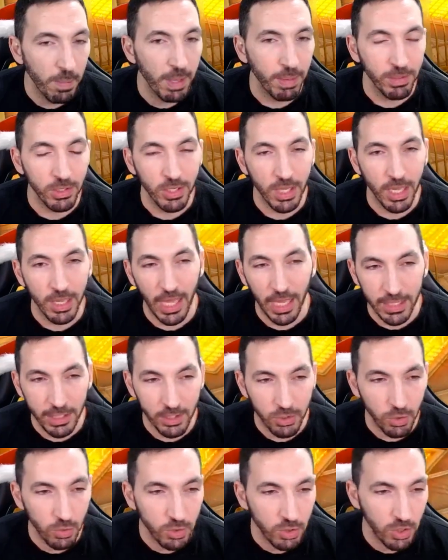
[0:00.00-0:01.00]
won't be able to get
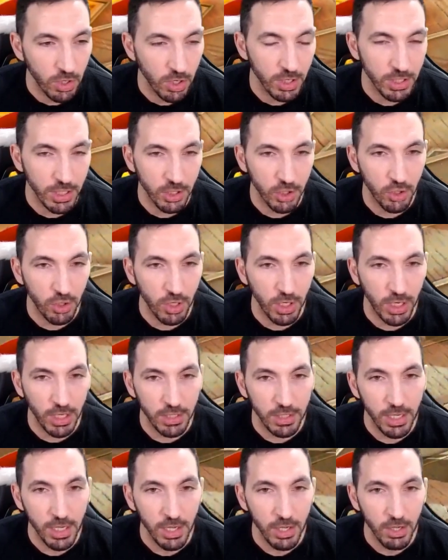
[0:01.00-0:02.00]
that two turns that you
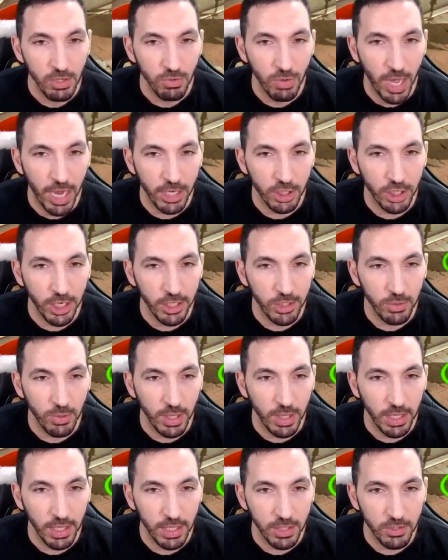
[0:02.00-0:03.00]
need to actually do
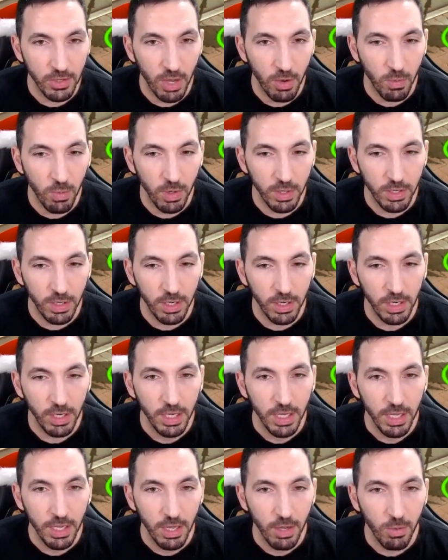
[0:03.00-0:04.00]
anything. So I wonder,
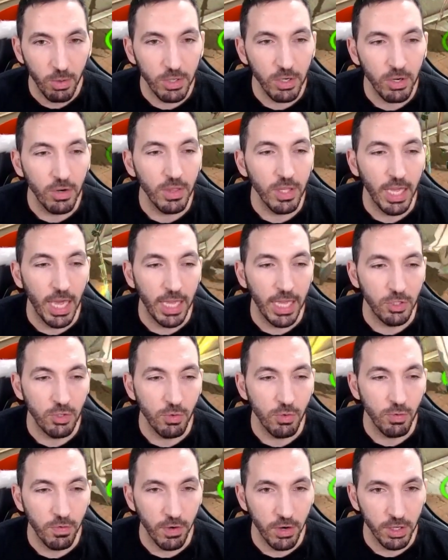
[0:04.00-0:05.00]
wonder on the A
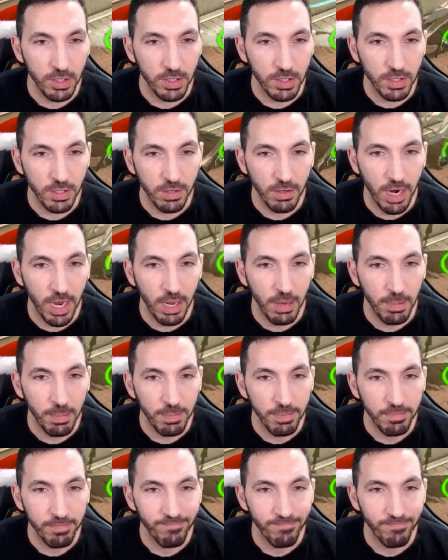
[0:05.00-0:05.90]
two first, all right?